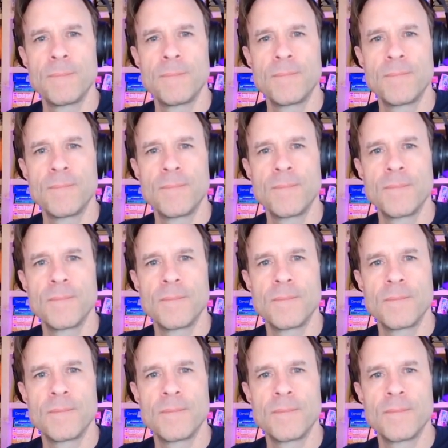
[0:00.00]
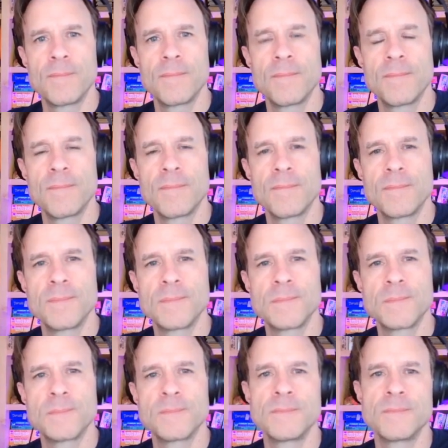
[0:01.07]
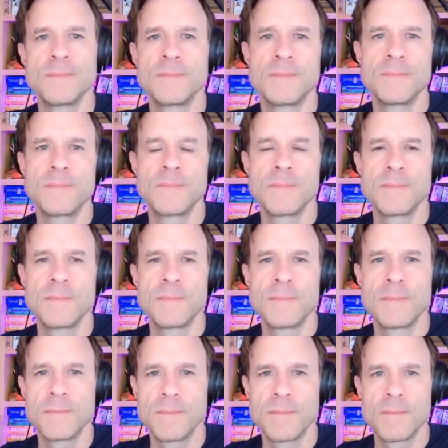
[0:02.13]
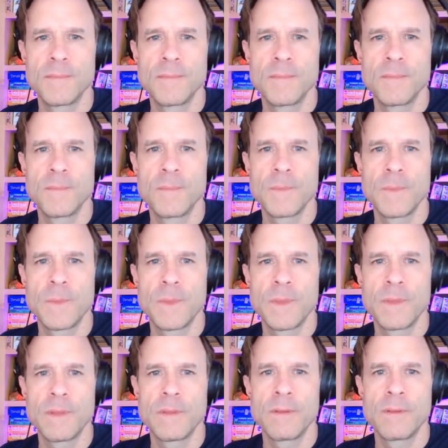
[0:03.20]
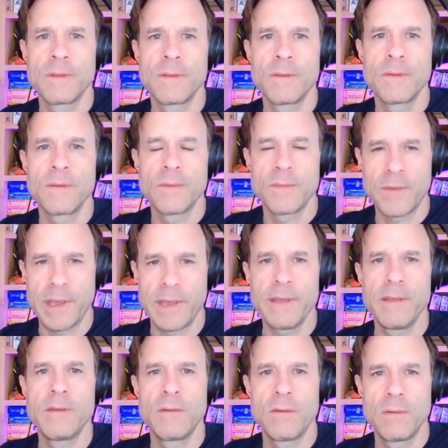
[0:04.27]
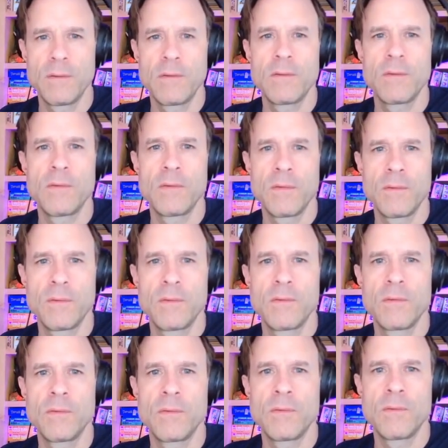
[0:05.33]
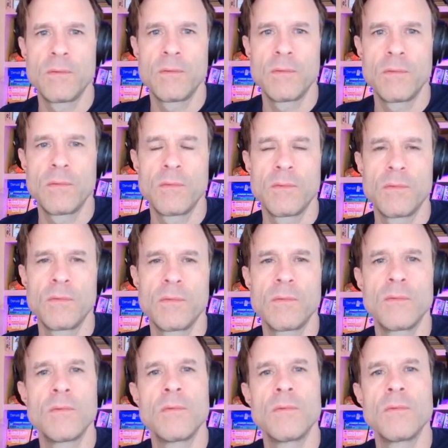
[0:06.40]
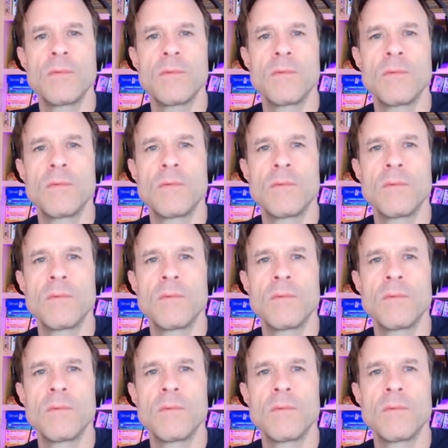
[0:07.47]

No words are spoken by the person on screen.